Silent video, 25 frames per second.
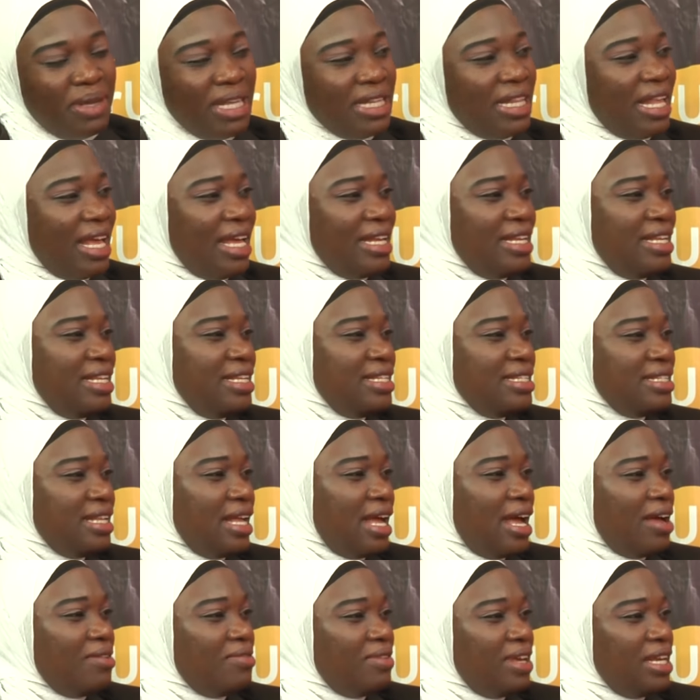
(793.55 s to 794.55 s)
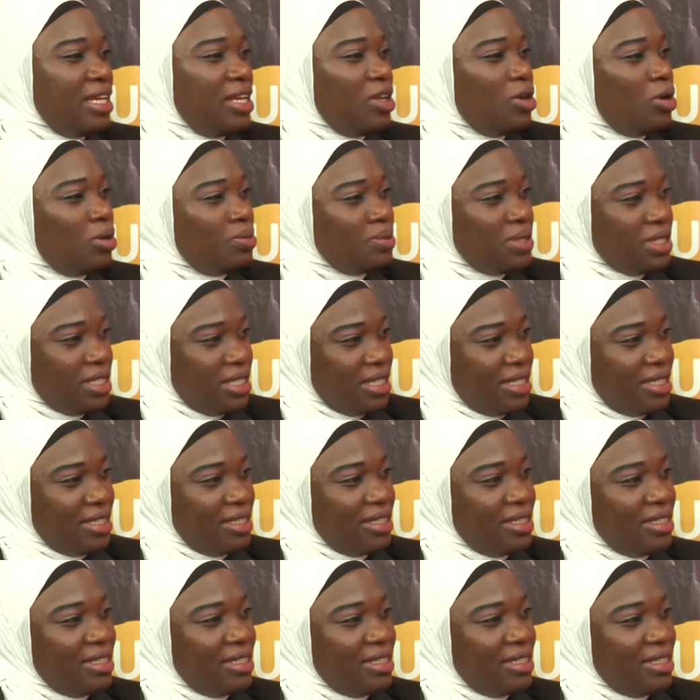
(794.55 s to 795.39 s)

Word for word: but I didn't have any option.